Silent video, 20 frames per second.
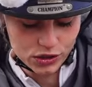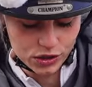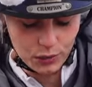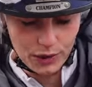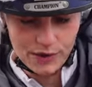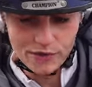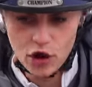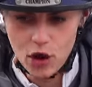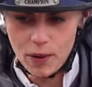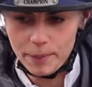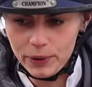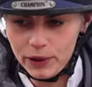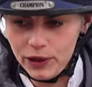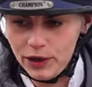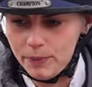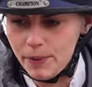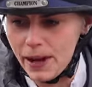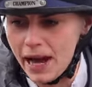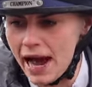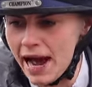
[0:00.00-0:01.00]
So I've got
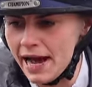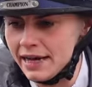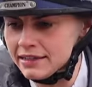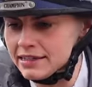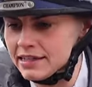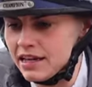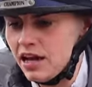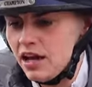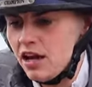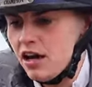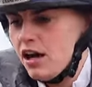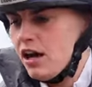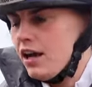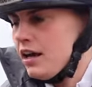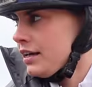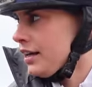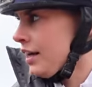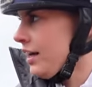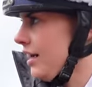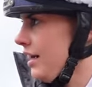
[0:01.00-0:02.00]
poo bags,
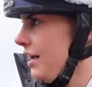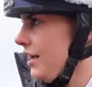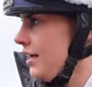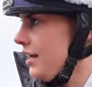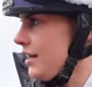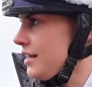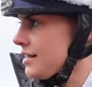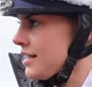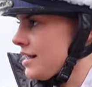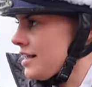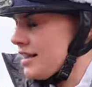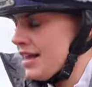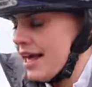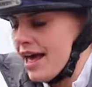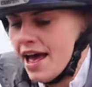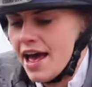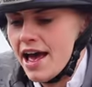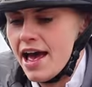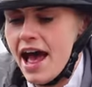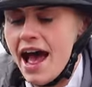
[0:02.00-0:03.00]
he is in
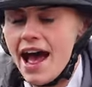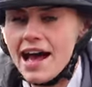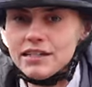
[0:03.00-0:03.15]
there,